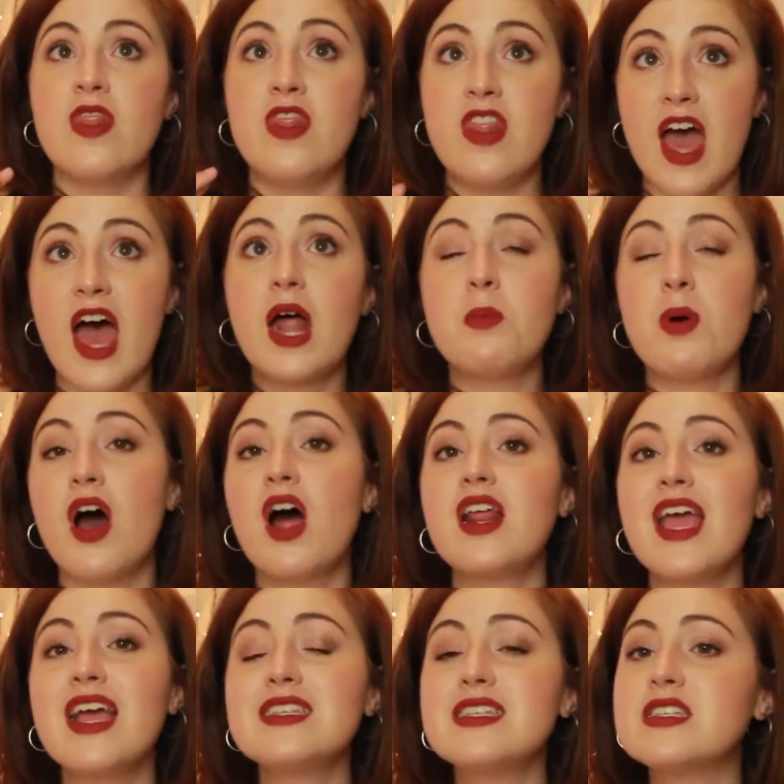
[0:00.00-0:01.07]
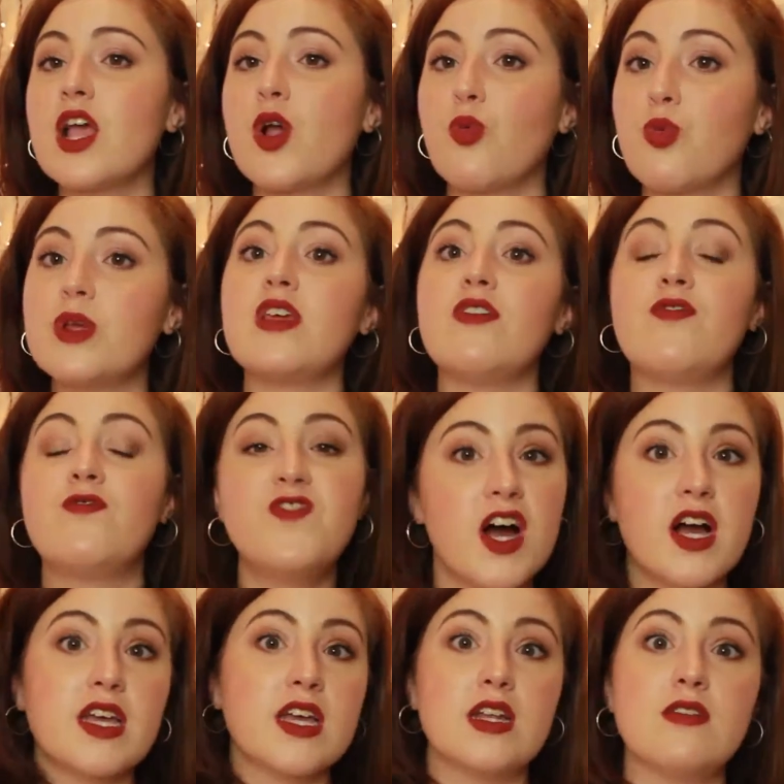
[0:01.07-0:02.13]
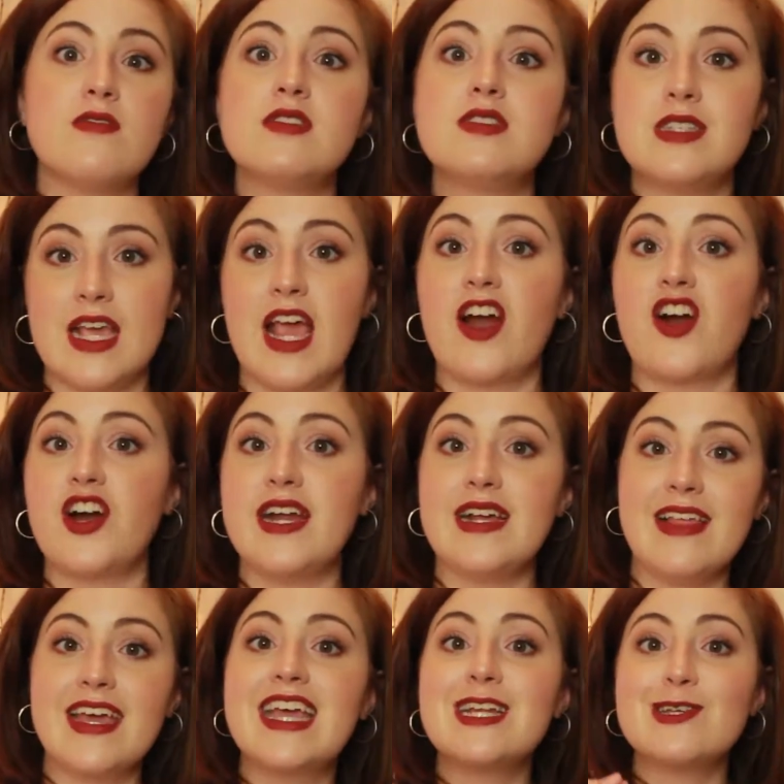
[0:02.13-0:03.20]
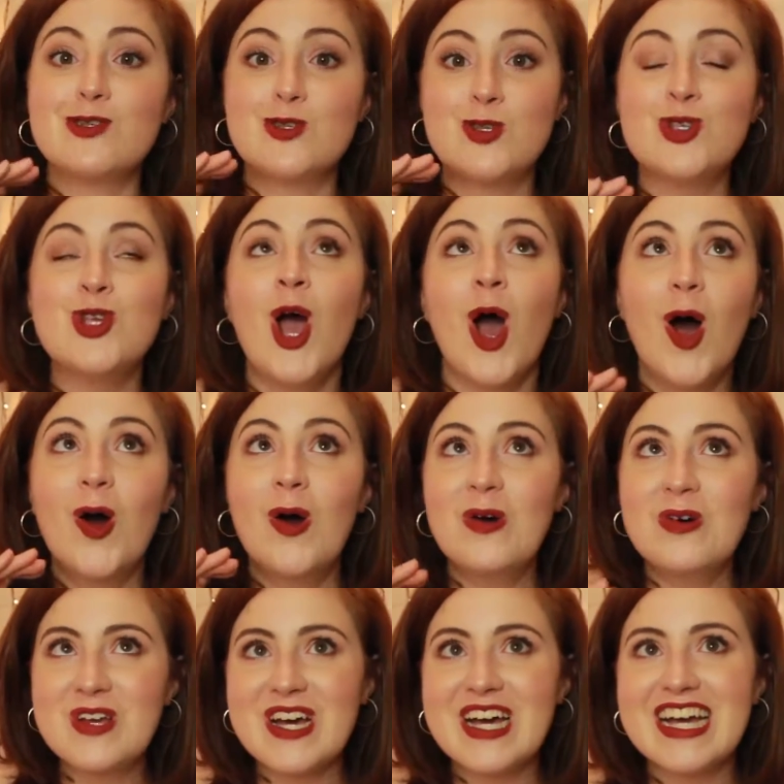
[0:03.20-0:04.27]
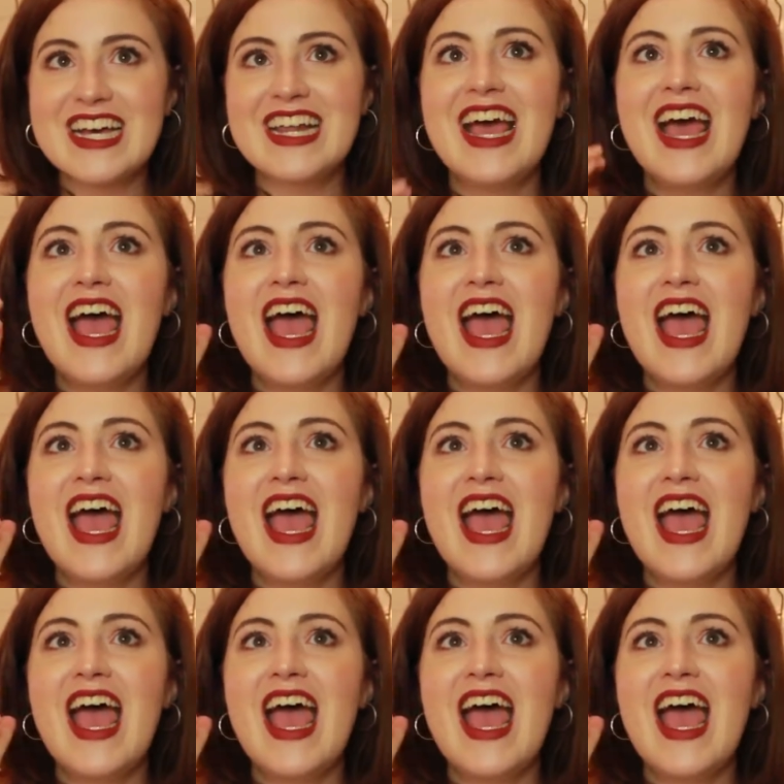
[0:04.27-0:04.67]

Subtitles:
That podcast is like really fucking scary. Like, it is so good.